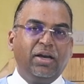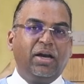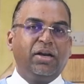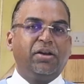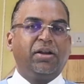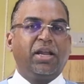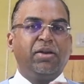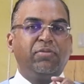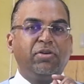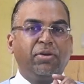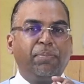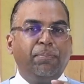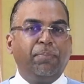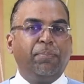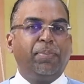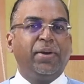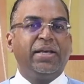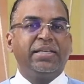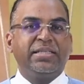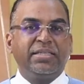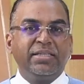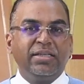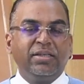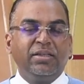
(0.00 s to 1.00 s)
a driver
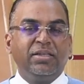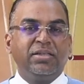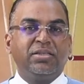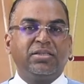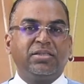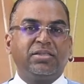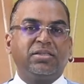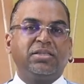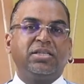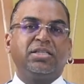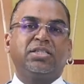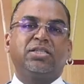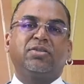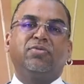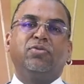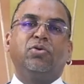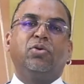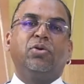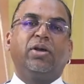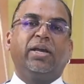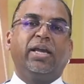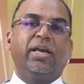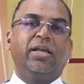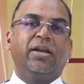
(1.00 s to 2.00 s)
pressing this 6th
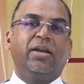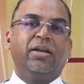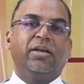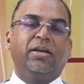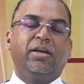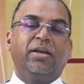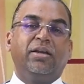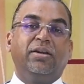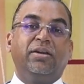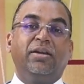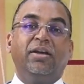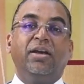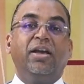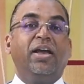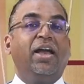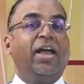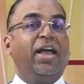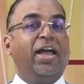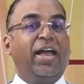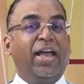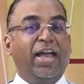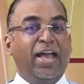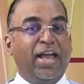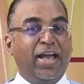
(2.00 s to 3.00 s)
floor again and again,
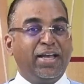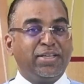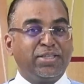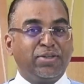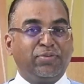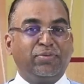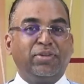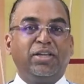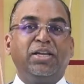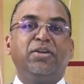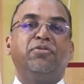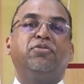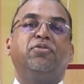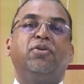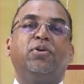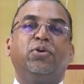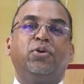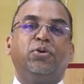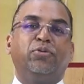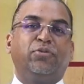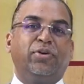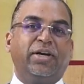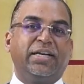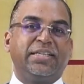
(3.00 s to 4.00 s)
as if the lift will
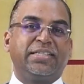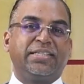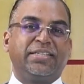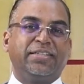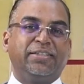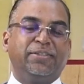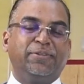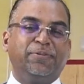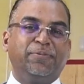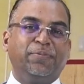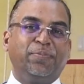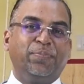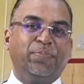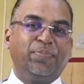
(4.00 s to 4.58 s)
go faster.